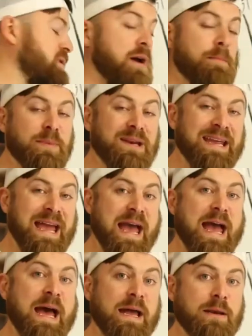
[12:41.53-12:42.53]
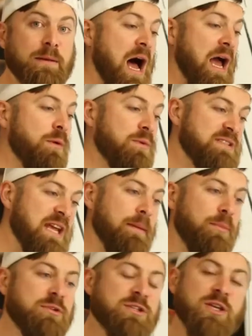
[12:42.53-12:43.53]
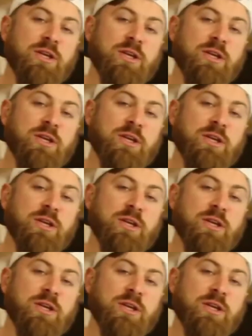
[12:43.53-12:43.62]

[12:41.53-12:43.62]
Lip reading: company had, I was able to